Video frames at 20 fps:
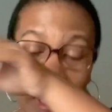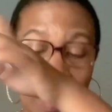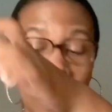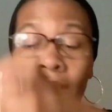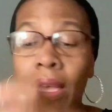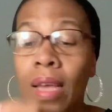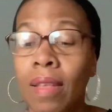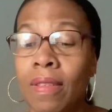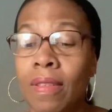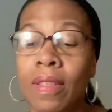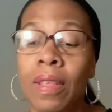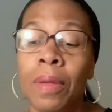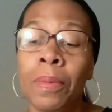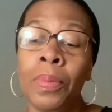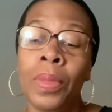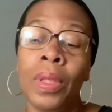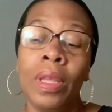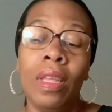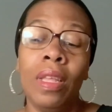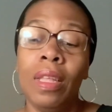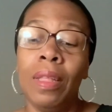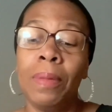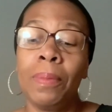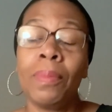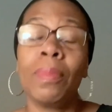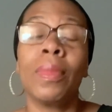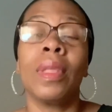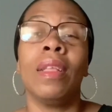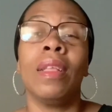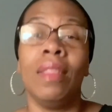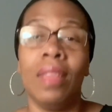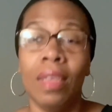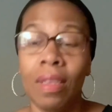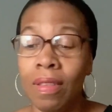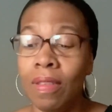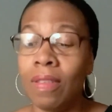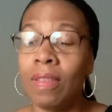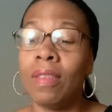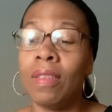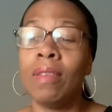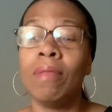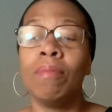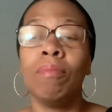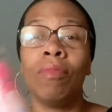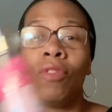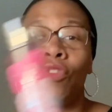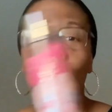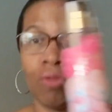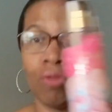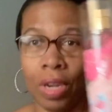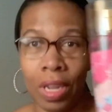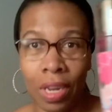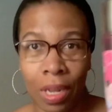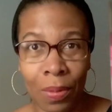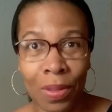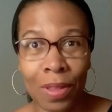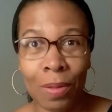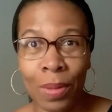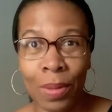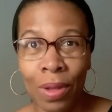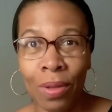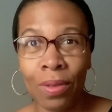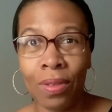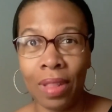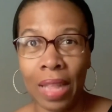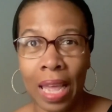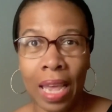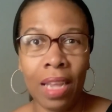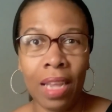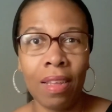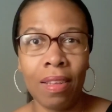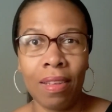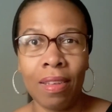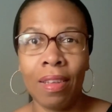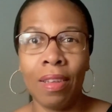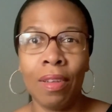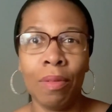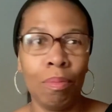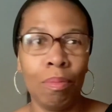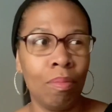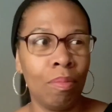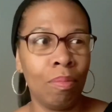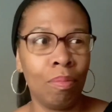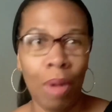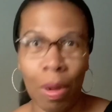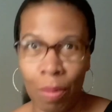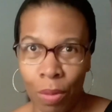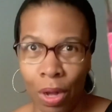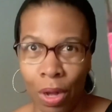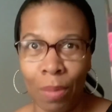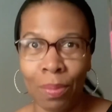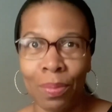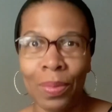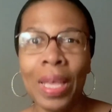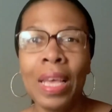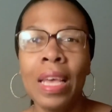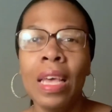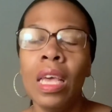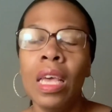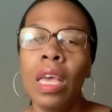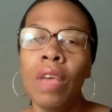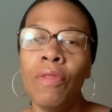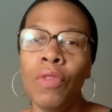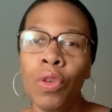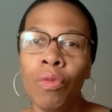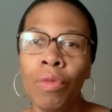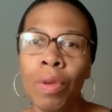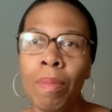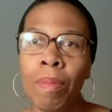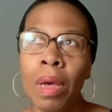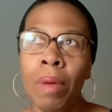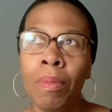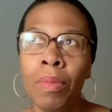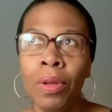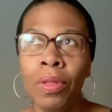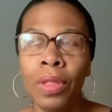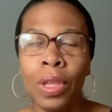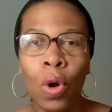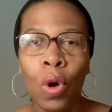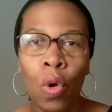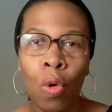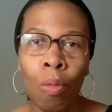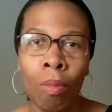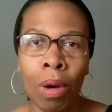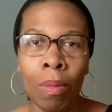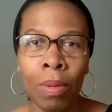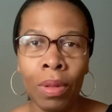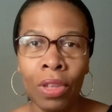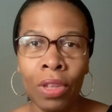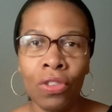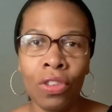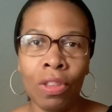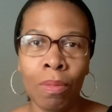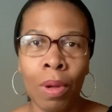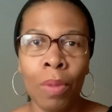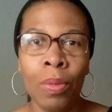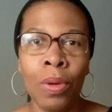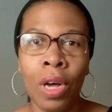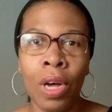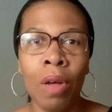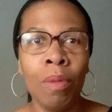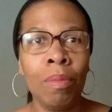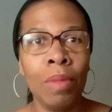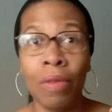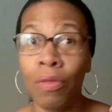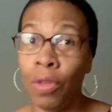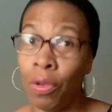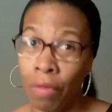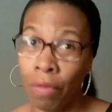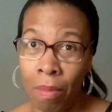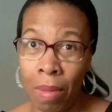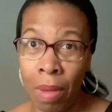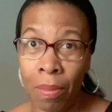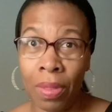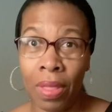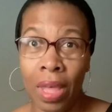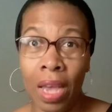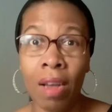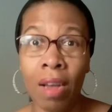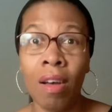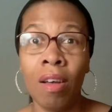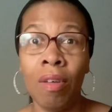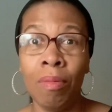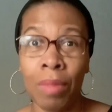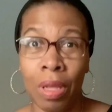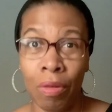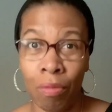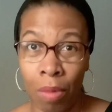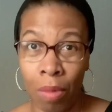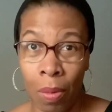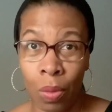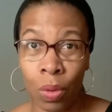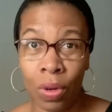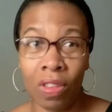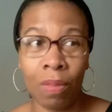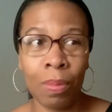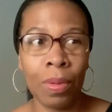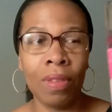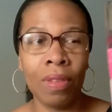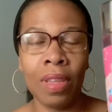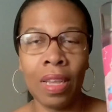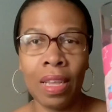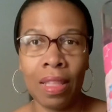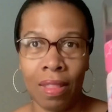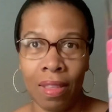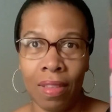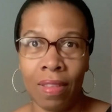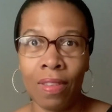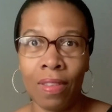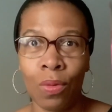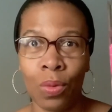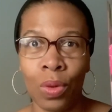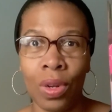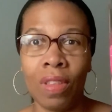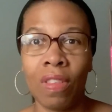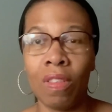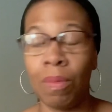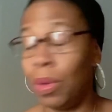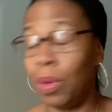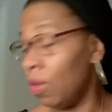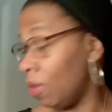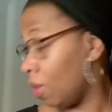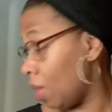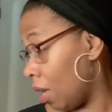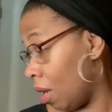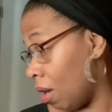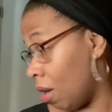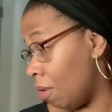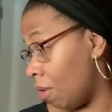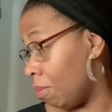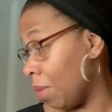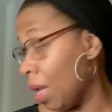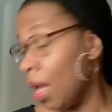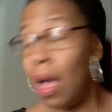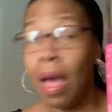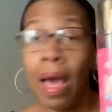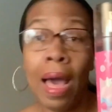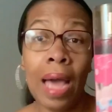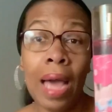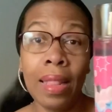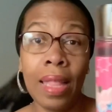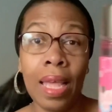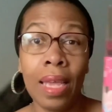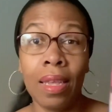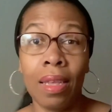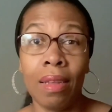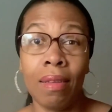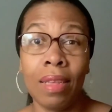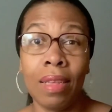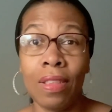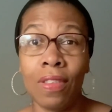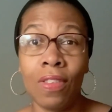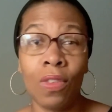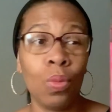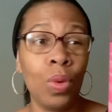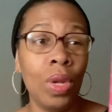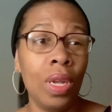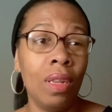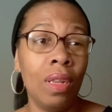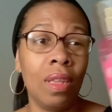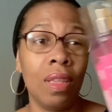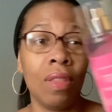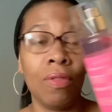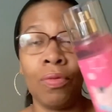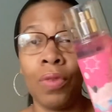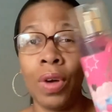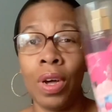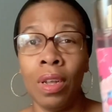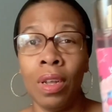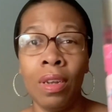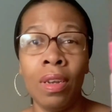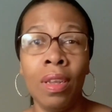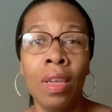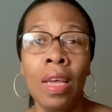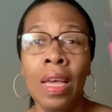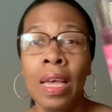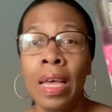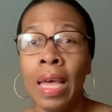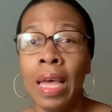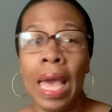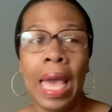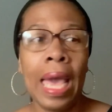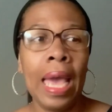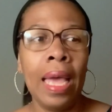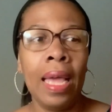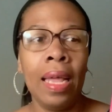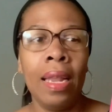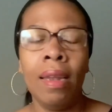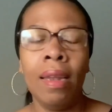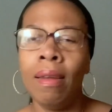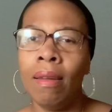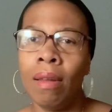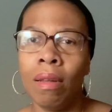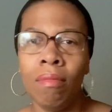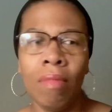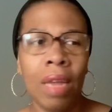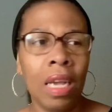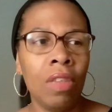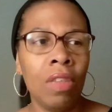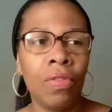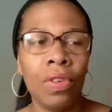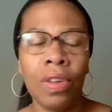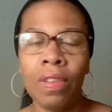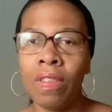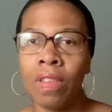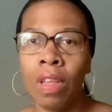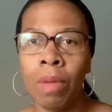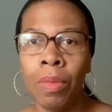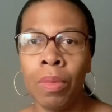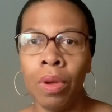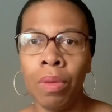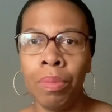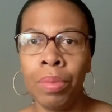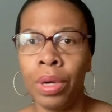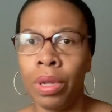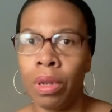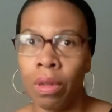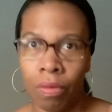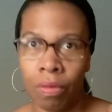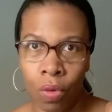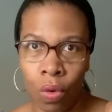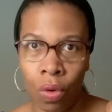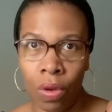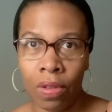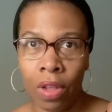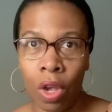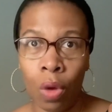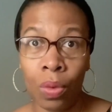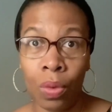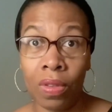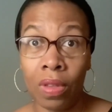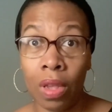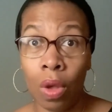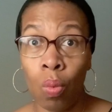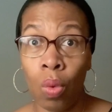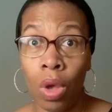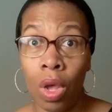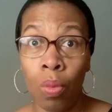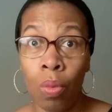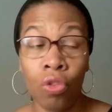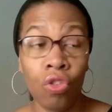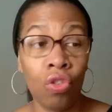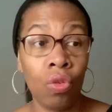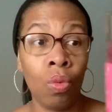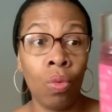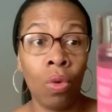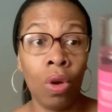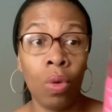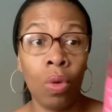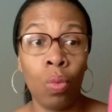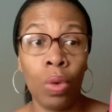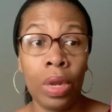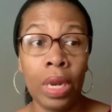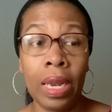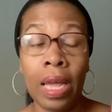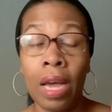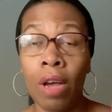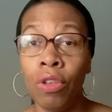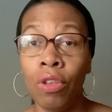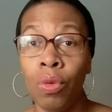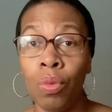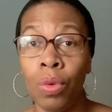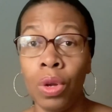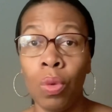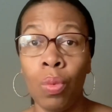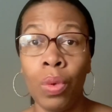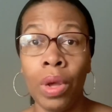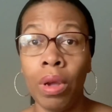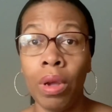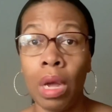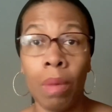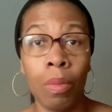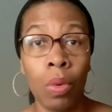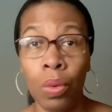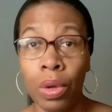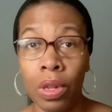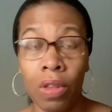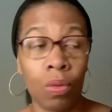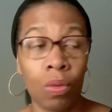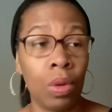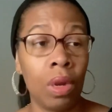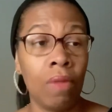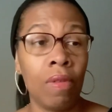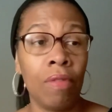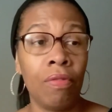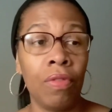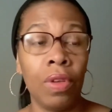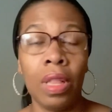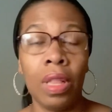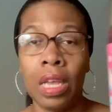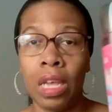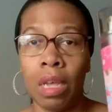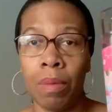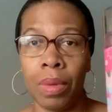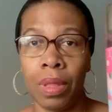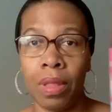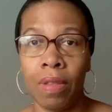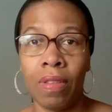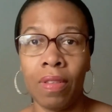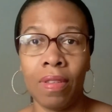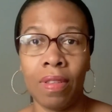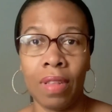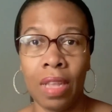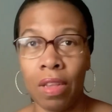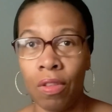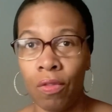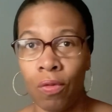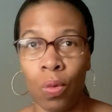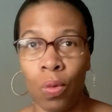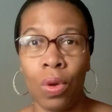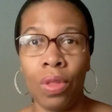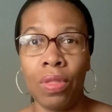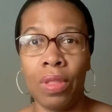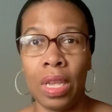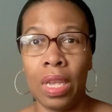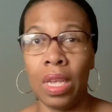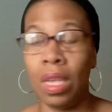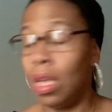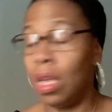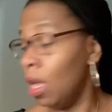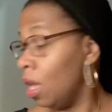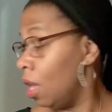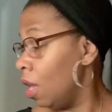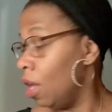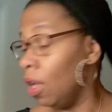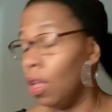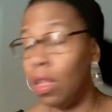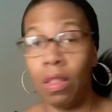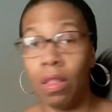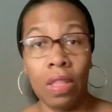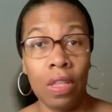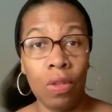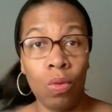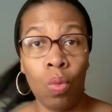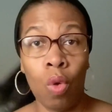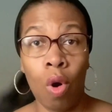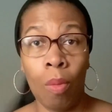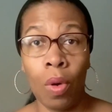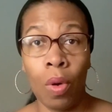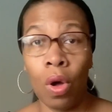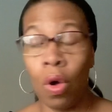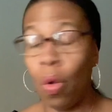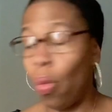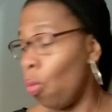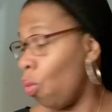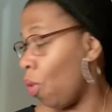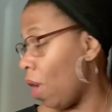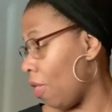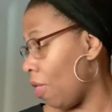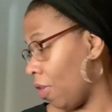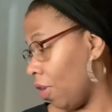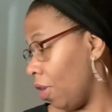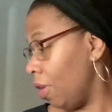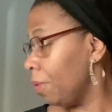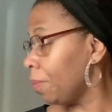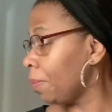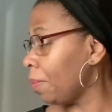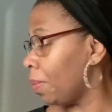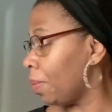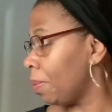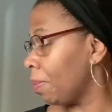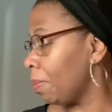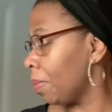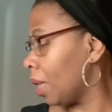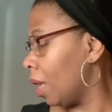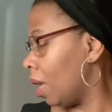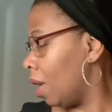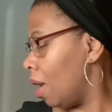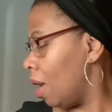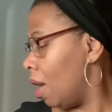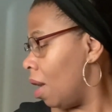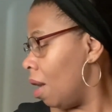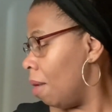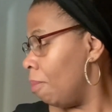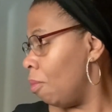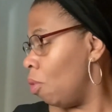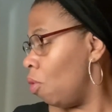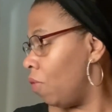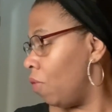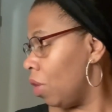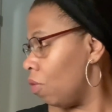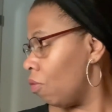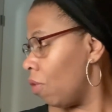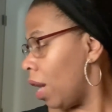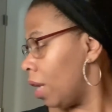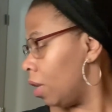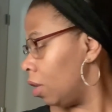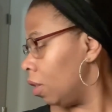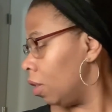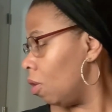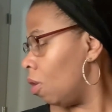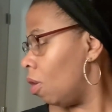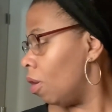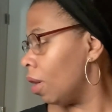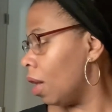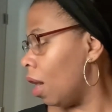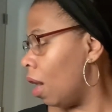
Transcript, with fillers: Yes, this straight up smells like bubblegum. If you remember the old Bubblicious bubblegum, if you remember that gum and remember what it smells like, this is what it smells like. Um, I like it. It's sweet, it's fun, and nice for the summer. But of course, I always say wear what you want, when and how you want to wear. I'm gonna wear this one if I feel like it, but this is nice for the, the warmer weather moving right along.